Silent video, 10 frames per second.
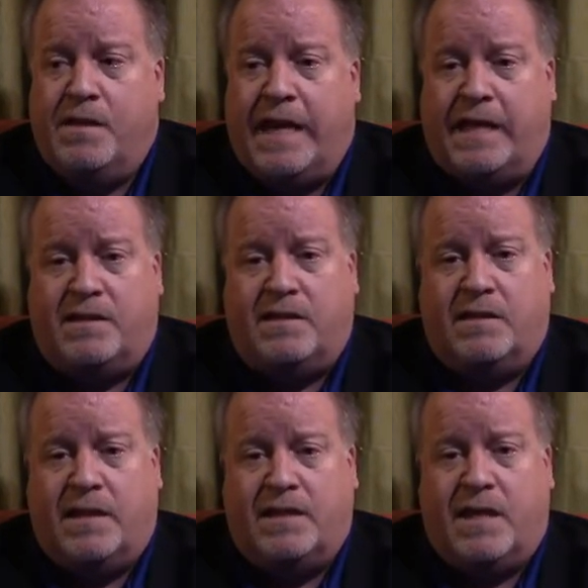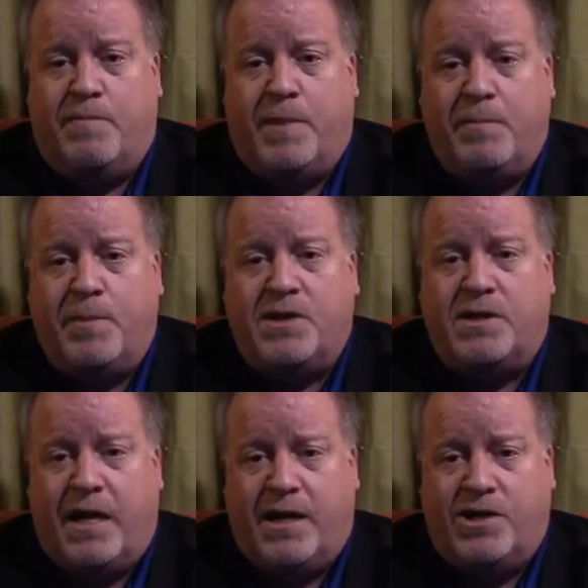that's a big
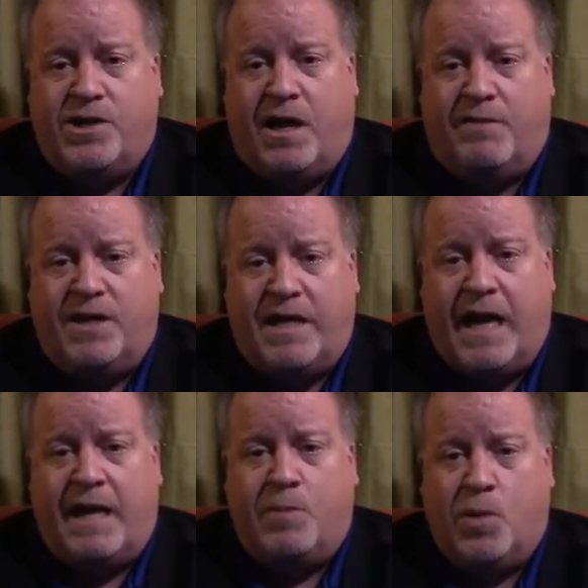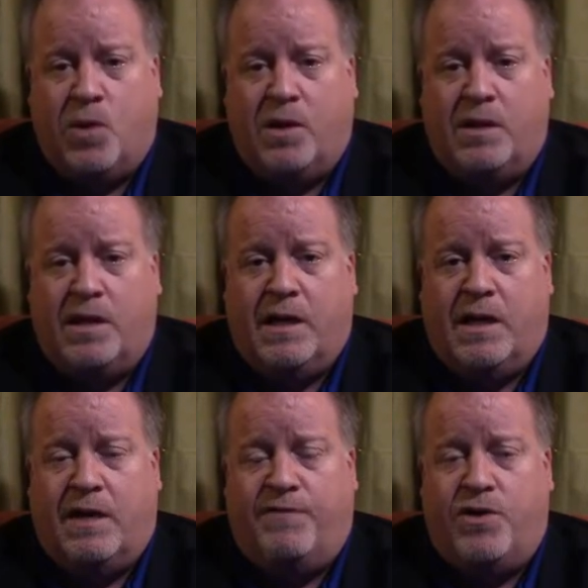percentage of the dating pool.
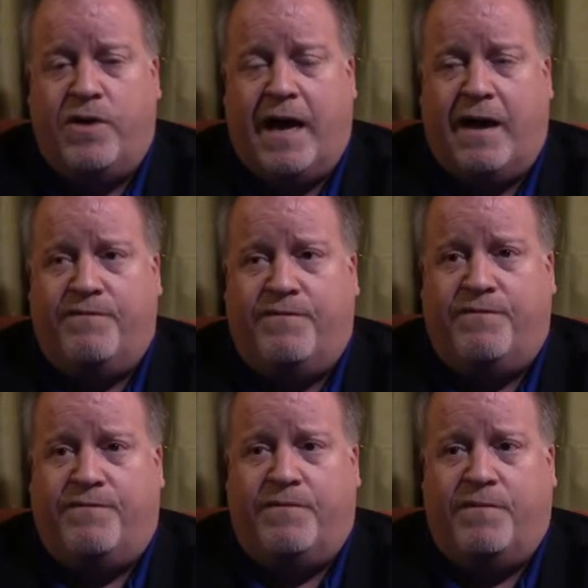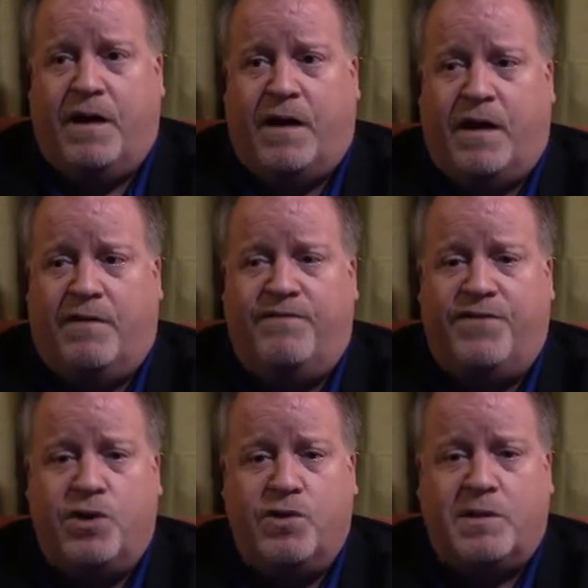If you have
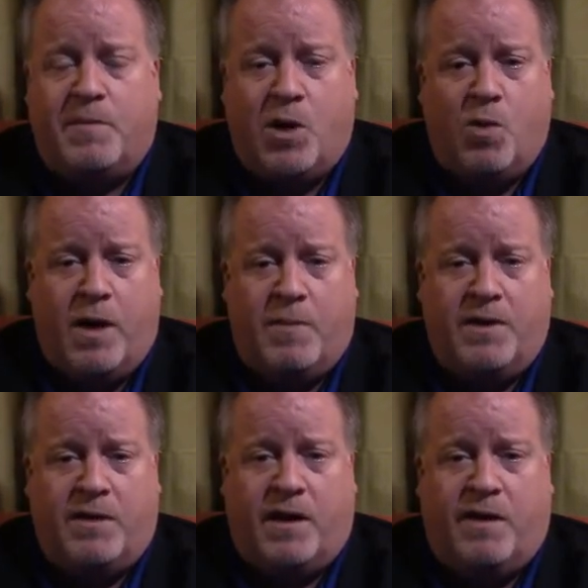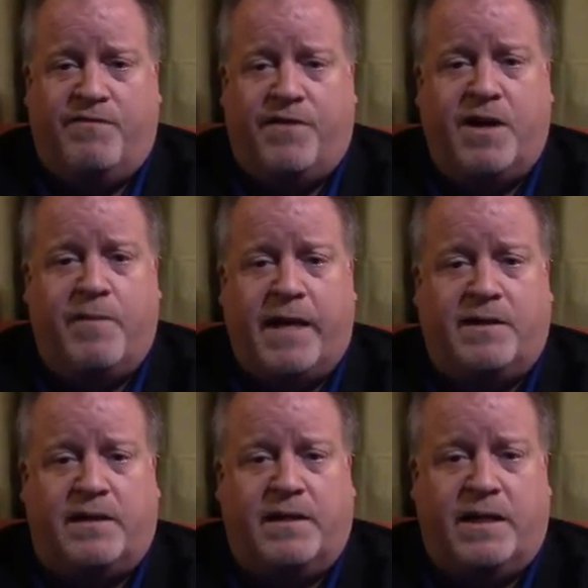views about women that are
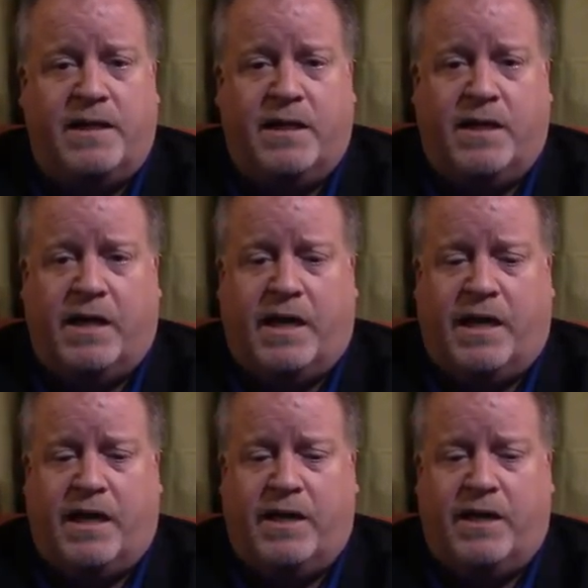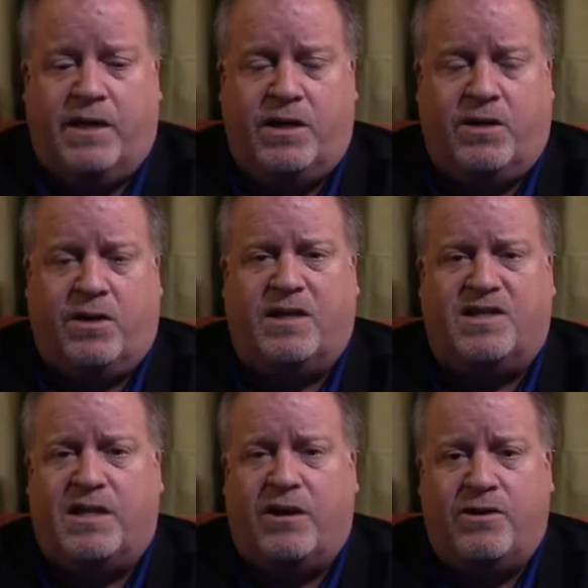fundamentally kind of
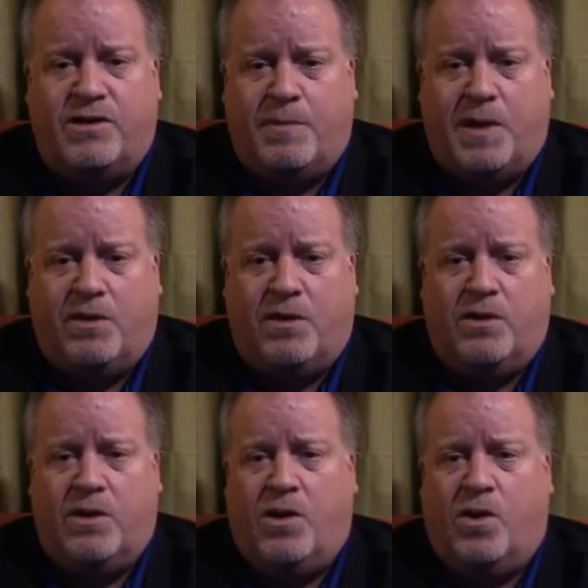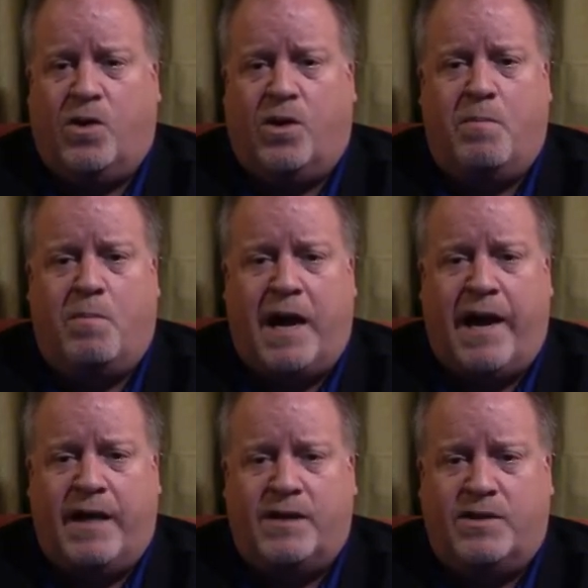stereotypical or
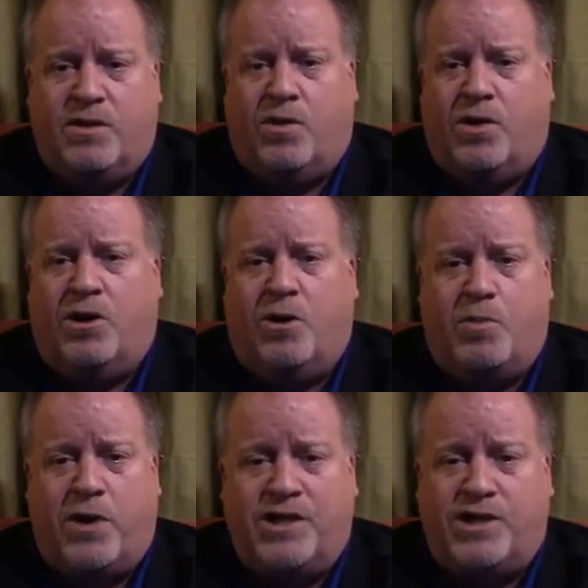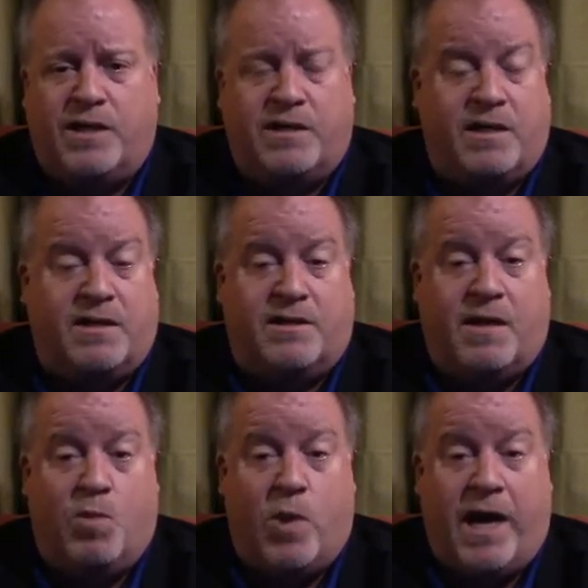biased or prejudiced in
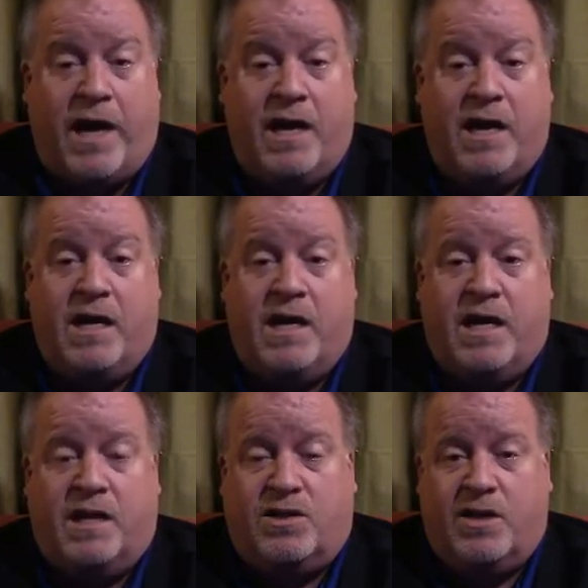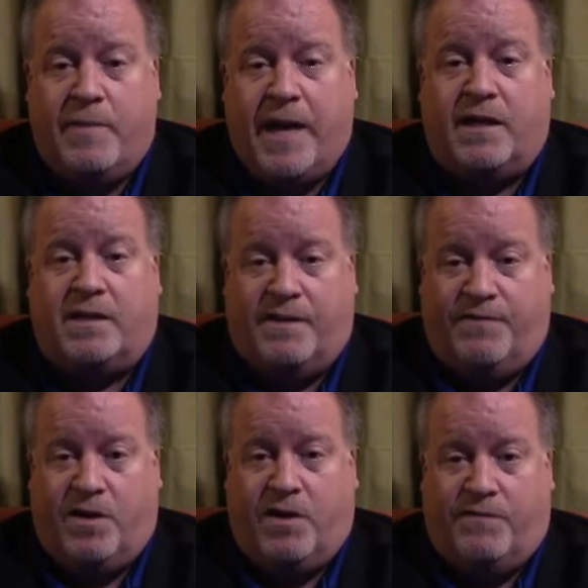some way, it's going to make it
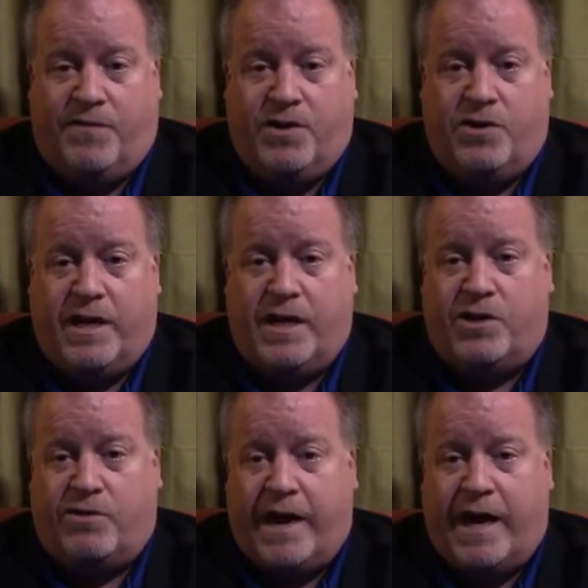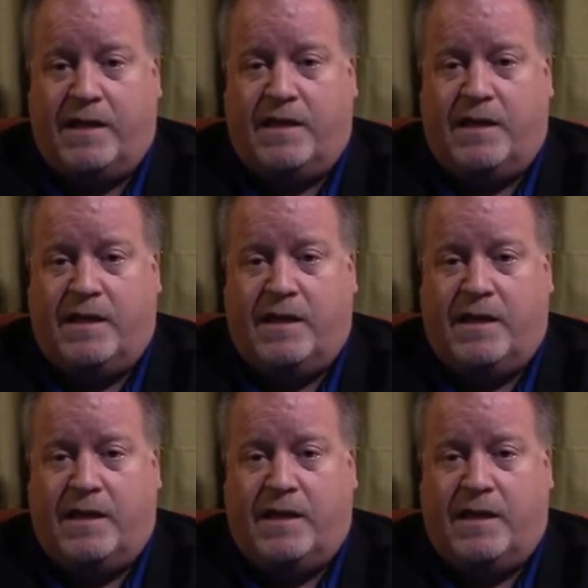difficult for you to interact